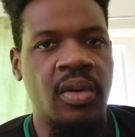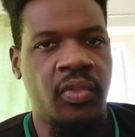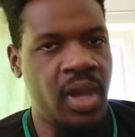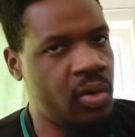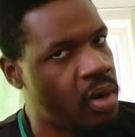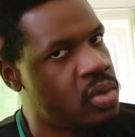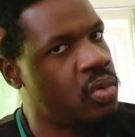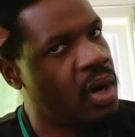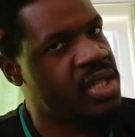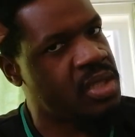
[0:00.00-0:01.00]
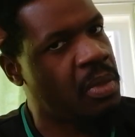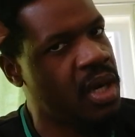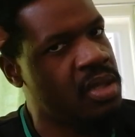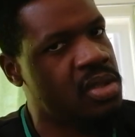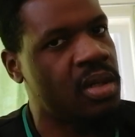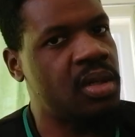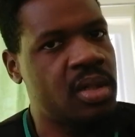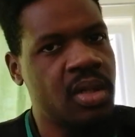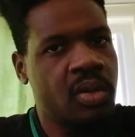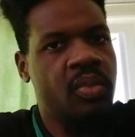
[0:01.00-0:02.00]
for Ecuador as the manager
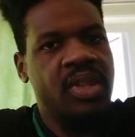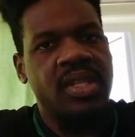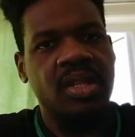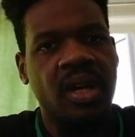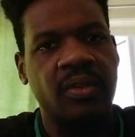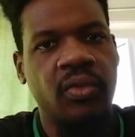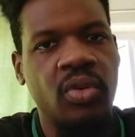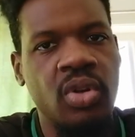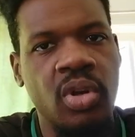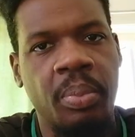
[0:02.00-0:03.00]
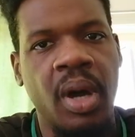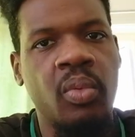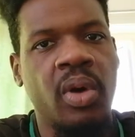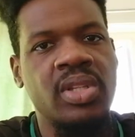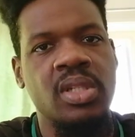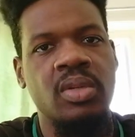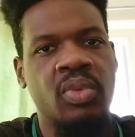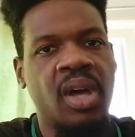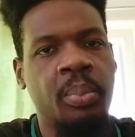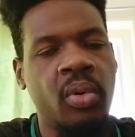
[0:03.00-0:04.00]
with his hand folded up and
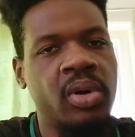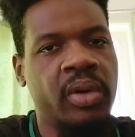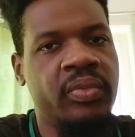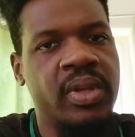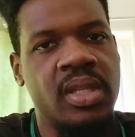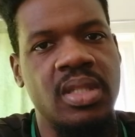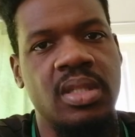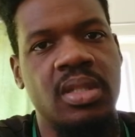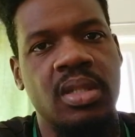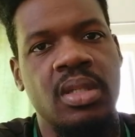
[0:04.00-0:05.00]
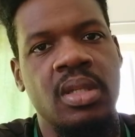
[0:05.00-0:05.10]
watching with a poker face.